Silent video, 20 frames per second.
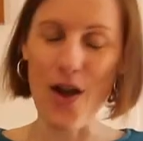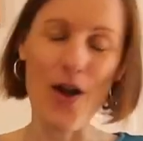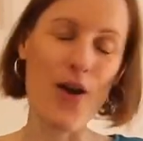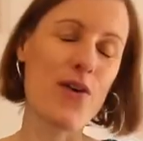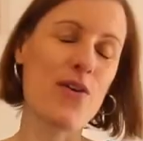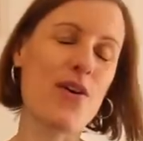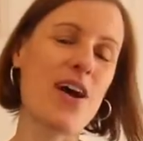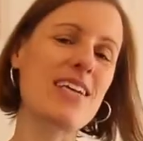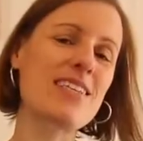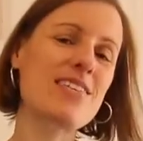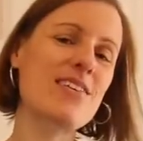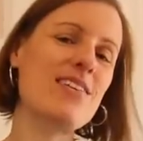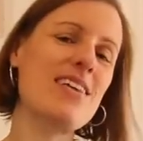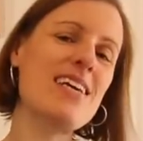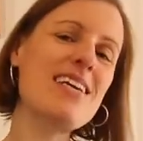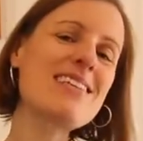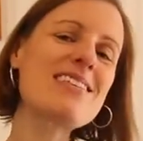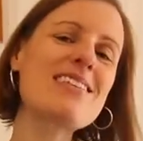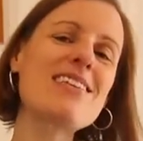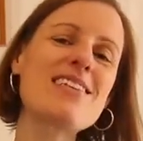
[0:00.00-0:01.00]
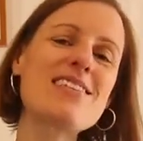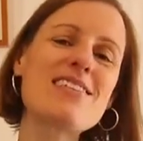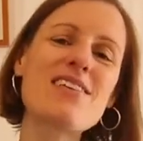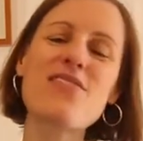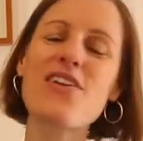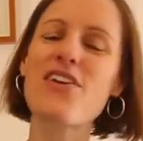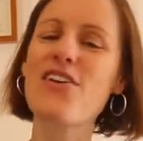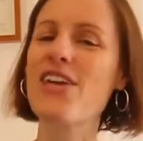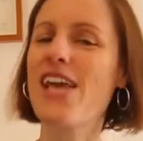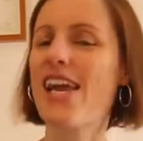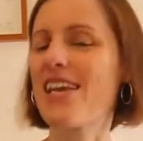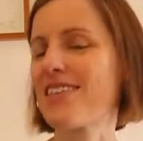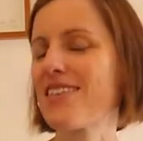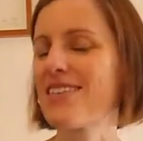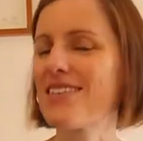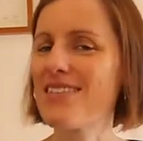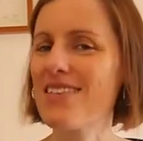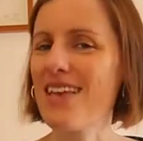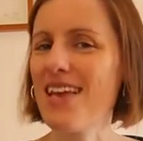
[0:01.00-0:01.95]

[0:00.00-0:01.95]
All right, so there's lots of variations.